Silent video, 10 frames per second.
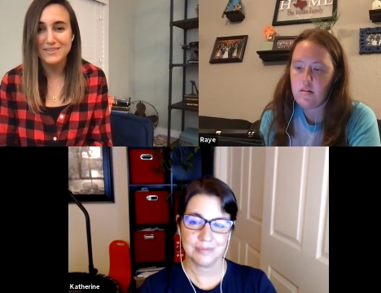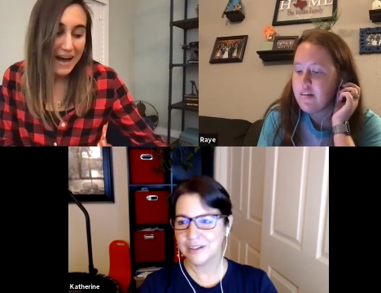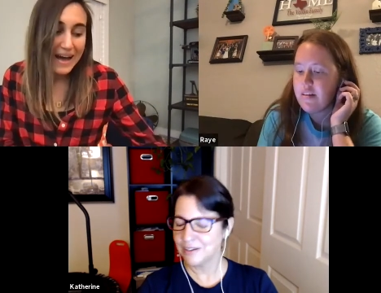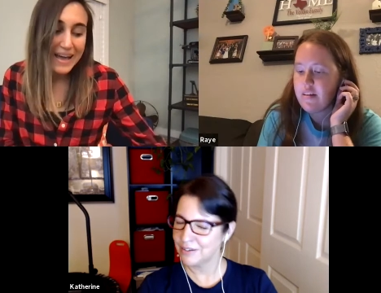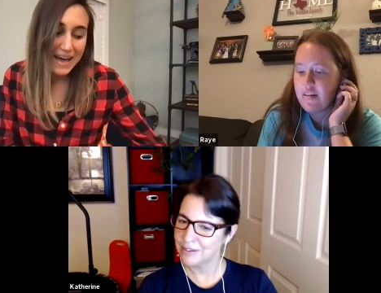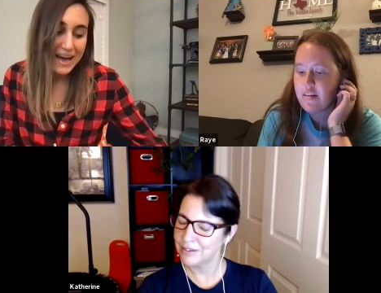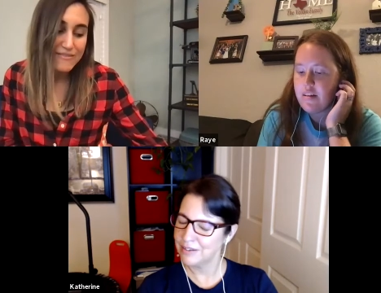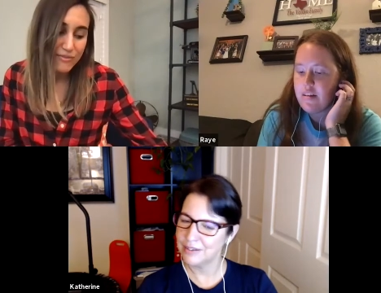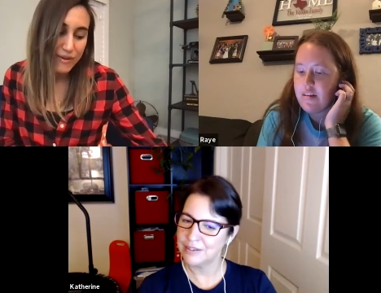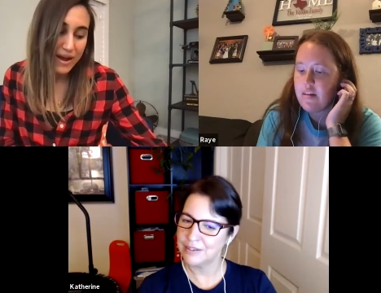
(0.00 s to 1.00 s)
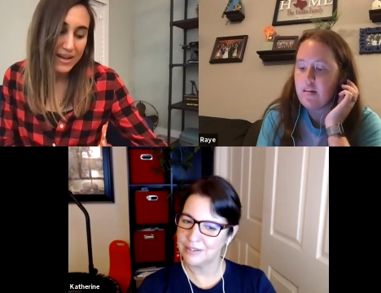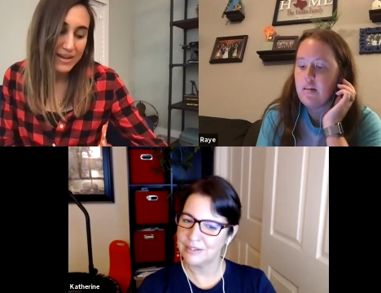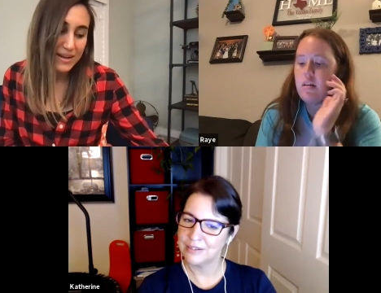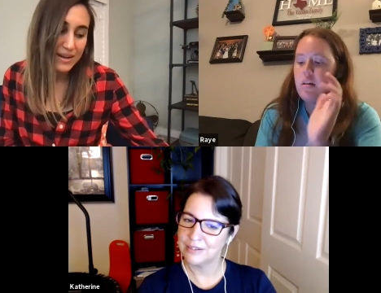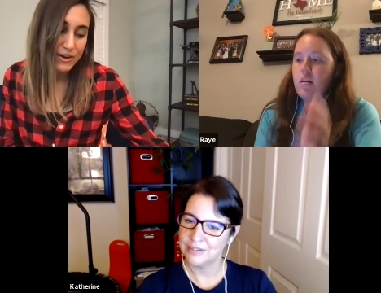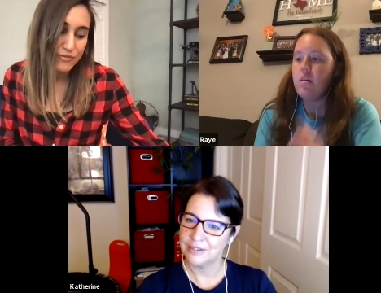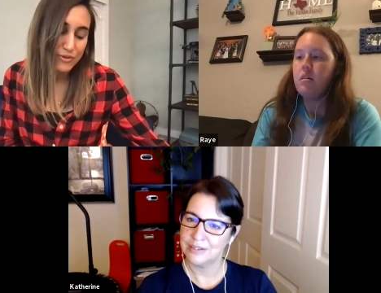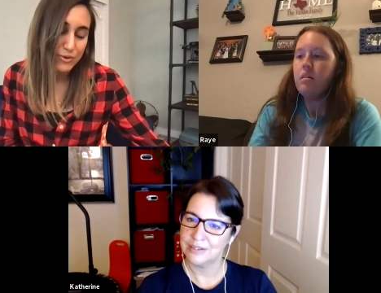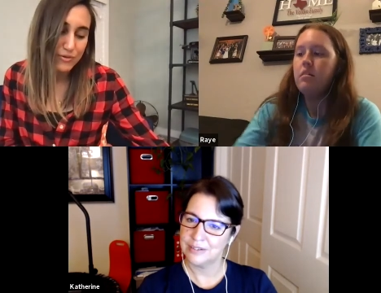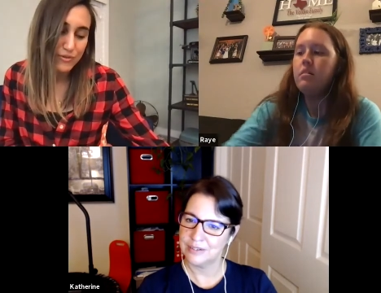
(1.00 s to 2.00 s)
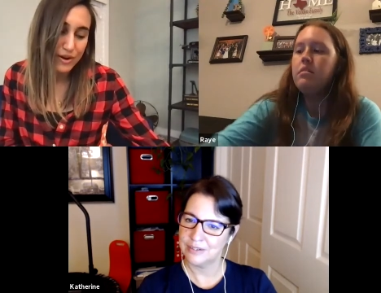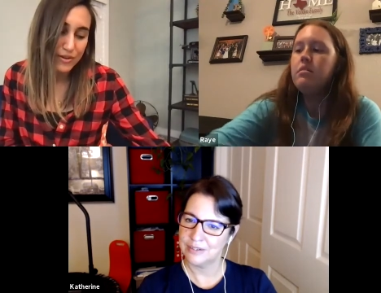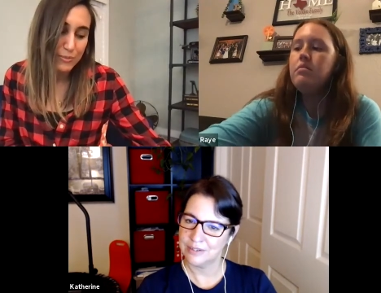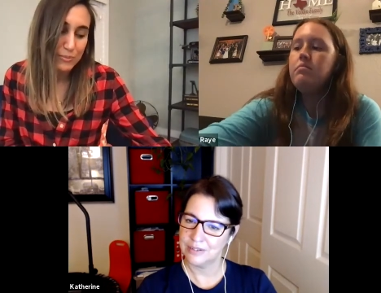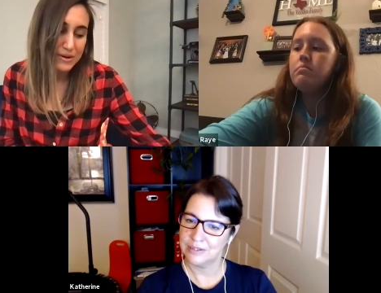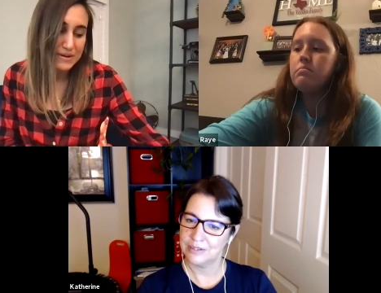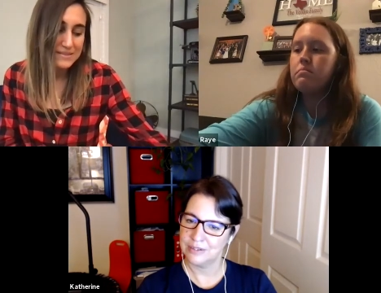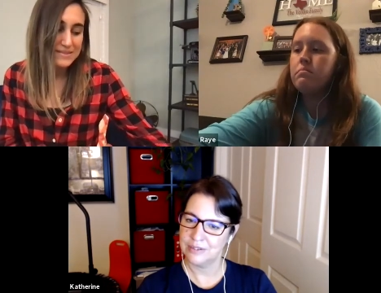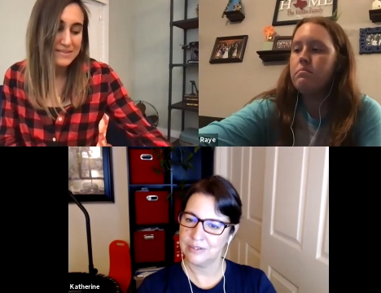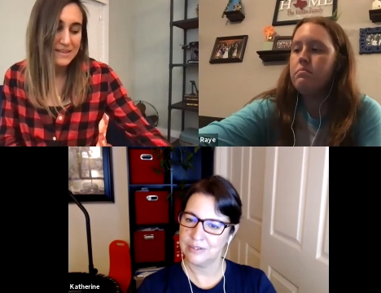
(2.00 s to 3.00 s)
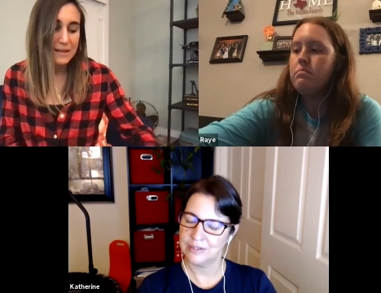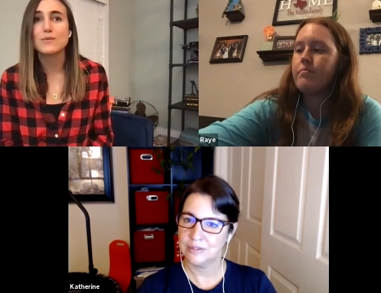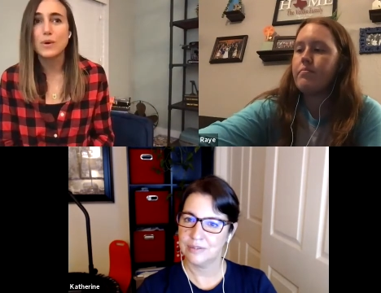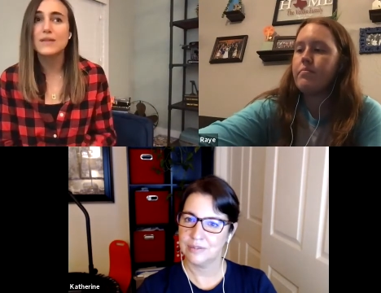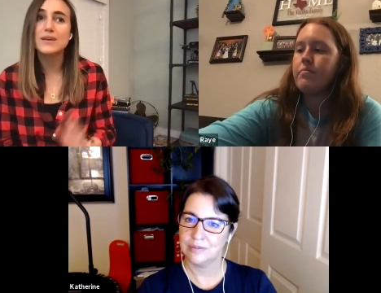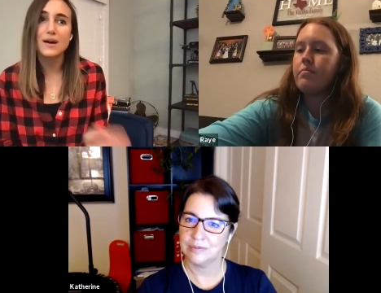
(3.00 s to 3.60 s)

Speaker 1: I have read a few of her other books. While